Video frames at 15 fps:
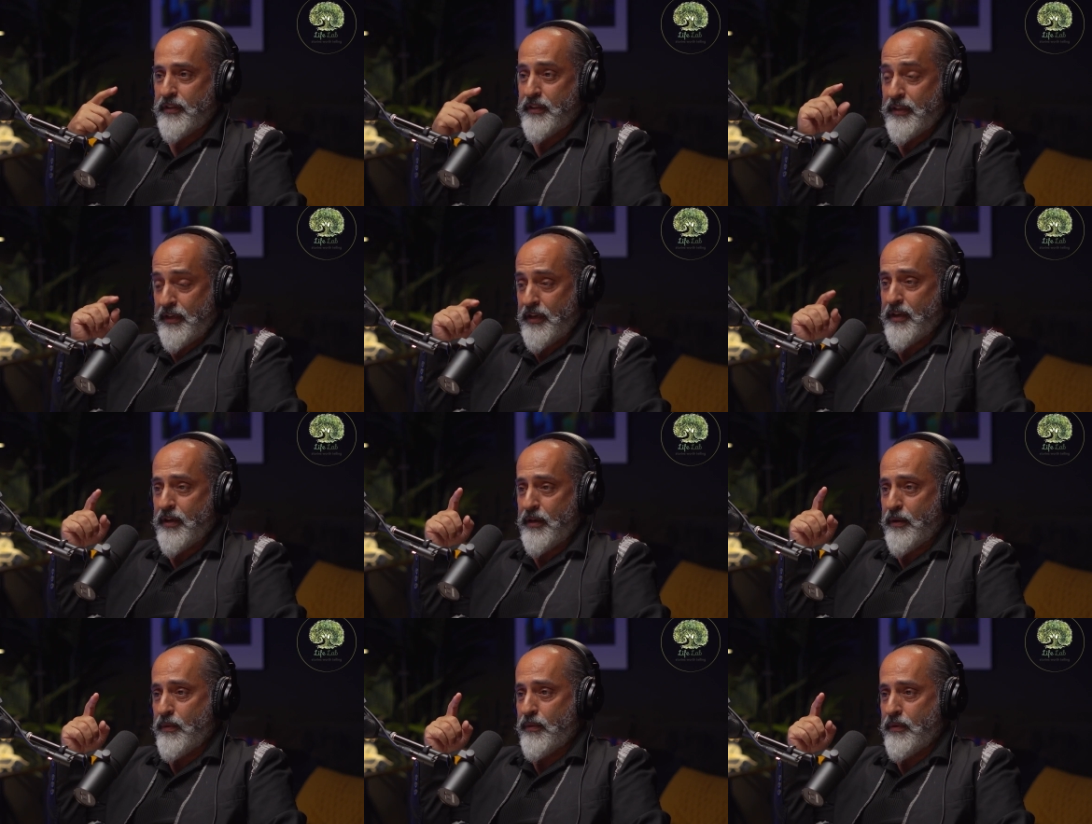till
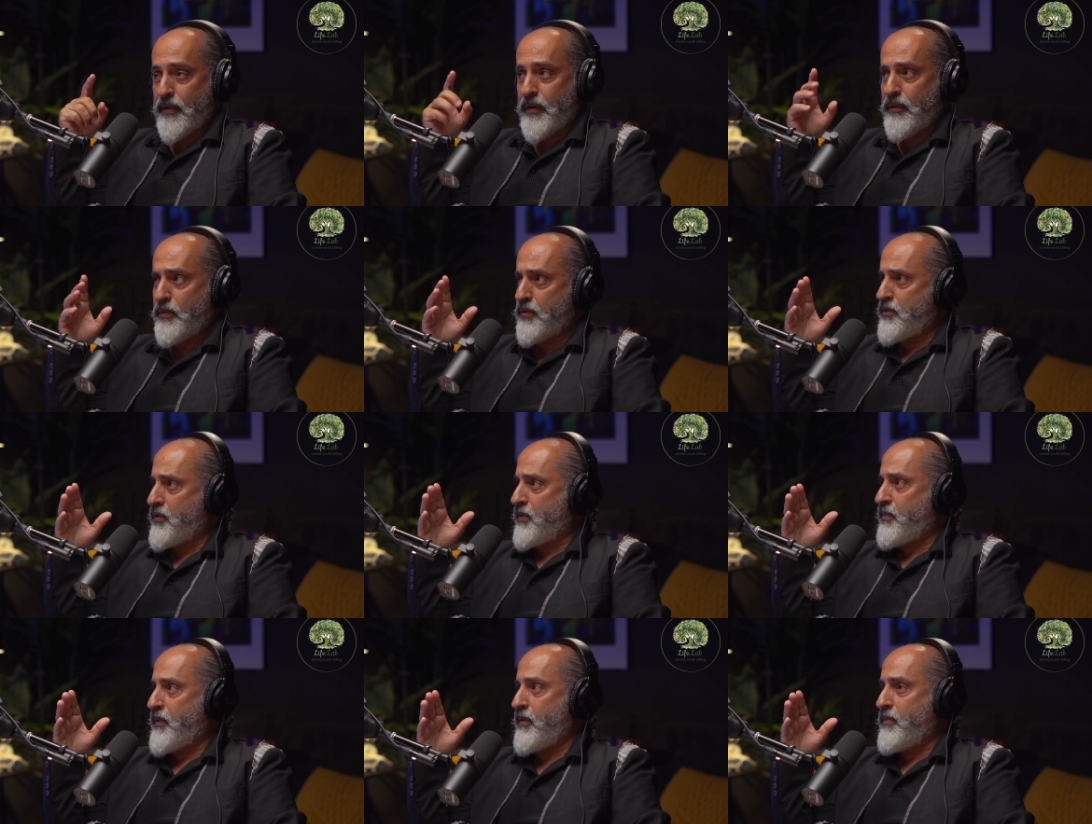now i watch
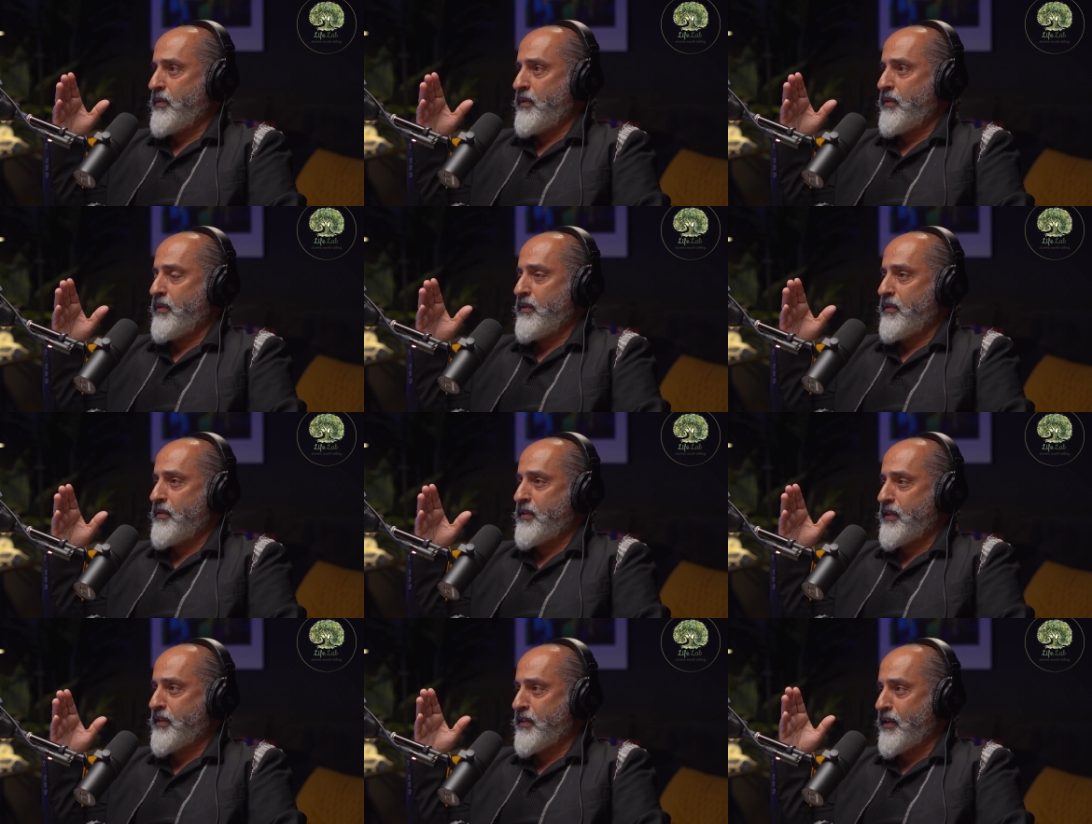it maybe
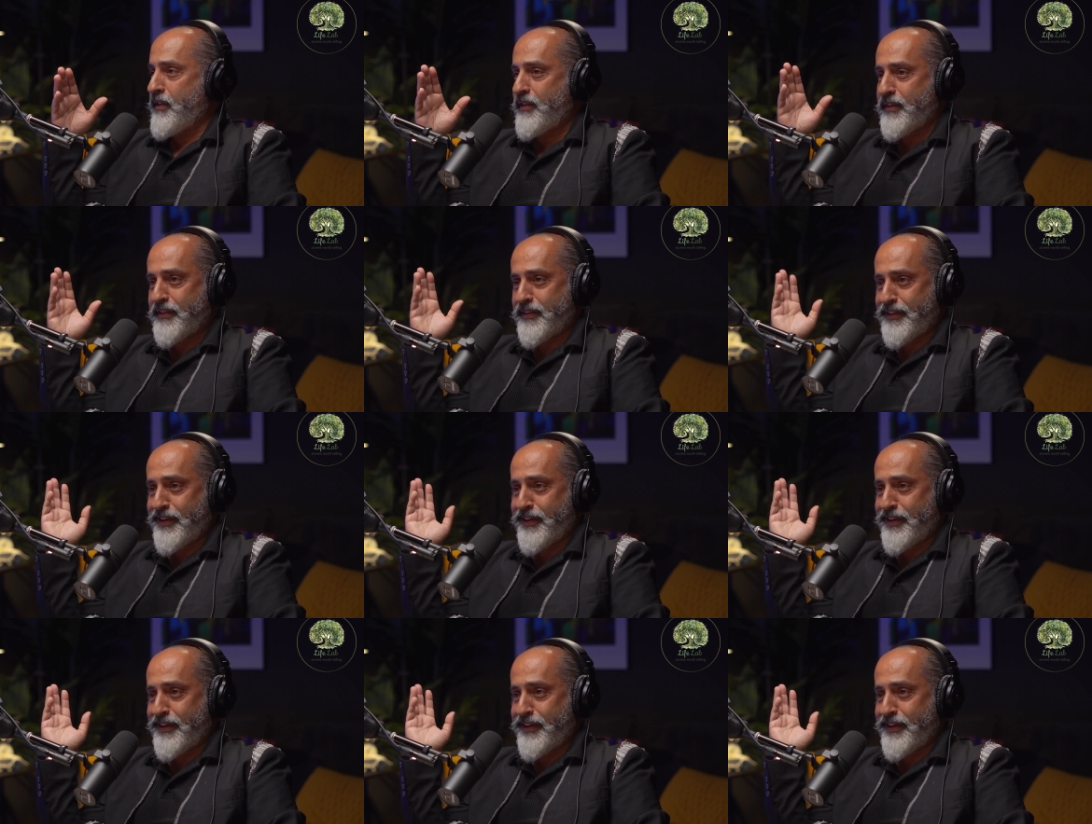600